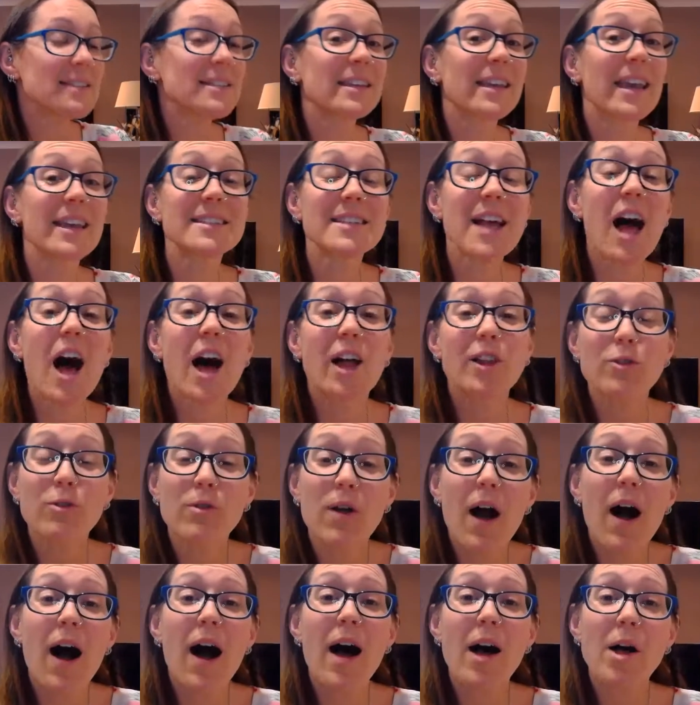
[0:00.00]
yes,
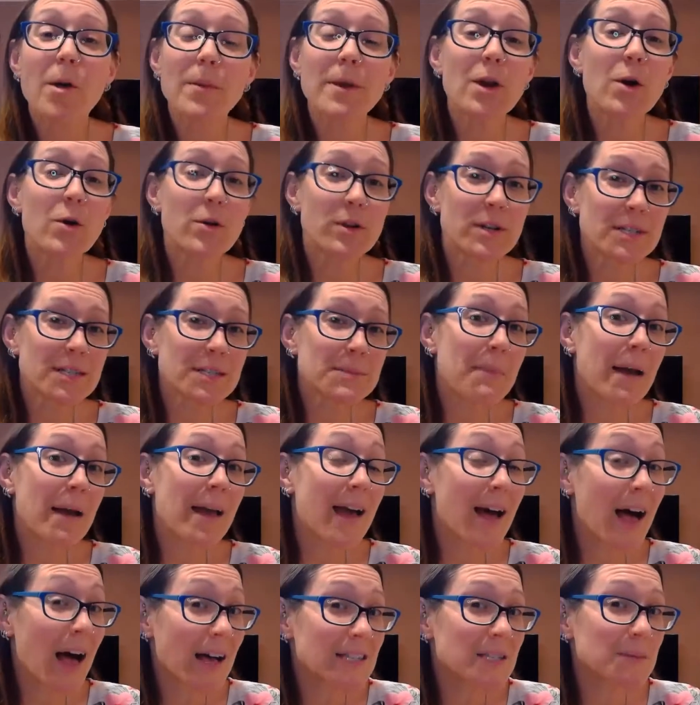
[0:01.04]
look, I'll be honest, my
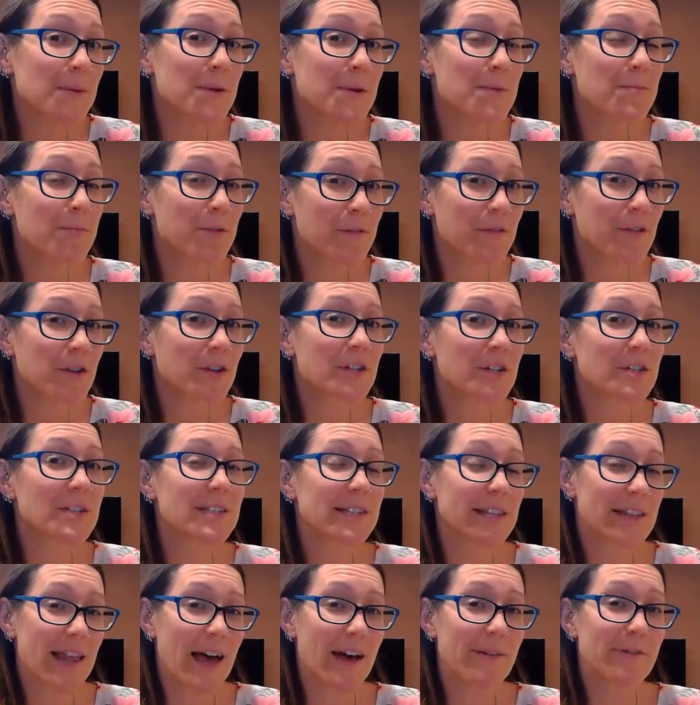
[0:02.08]
husband prefers
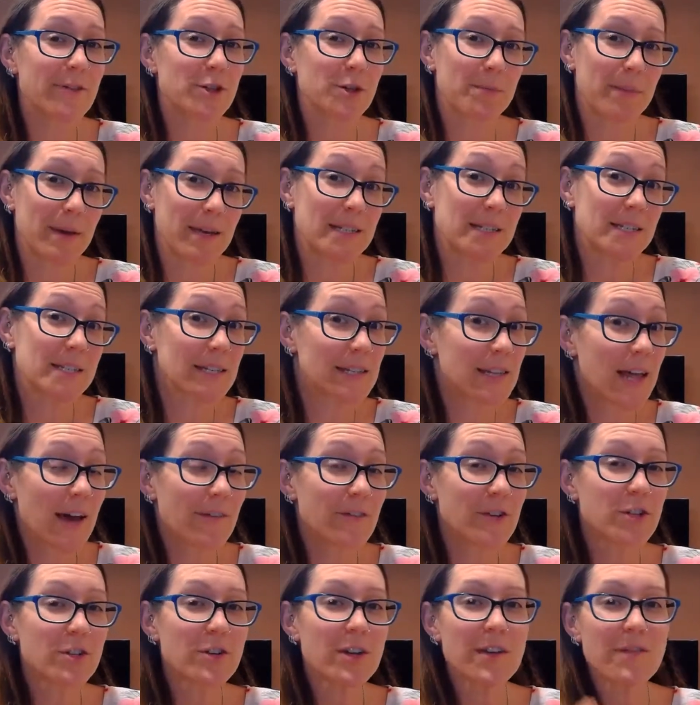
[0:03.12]
Lavender Peace to
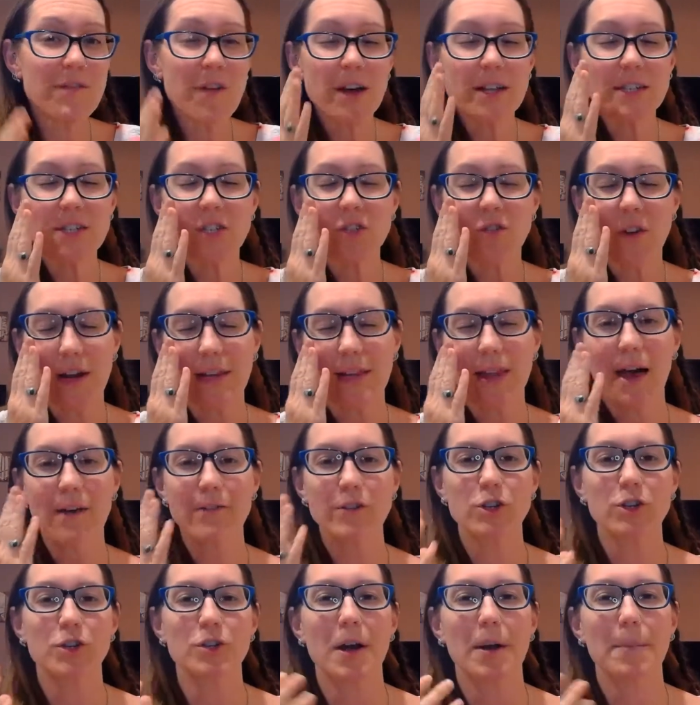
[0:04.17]
lavender. He finds straight
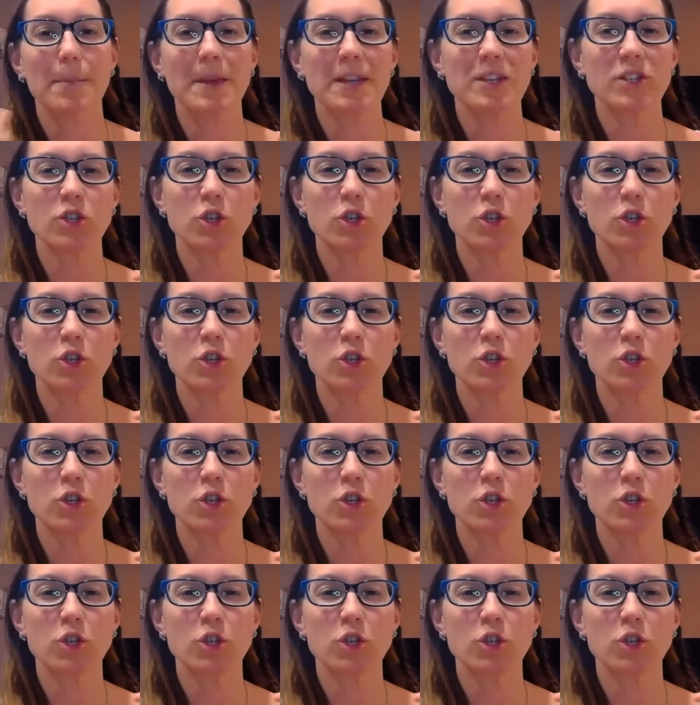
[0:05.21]
lavender a bit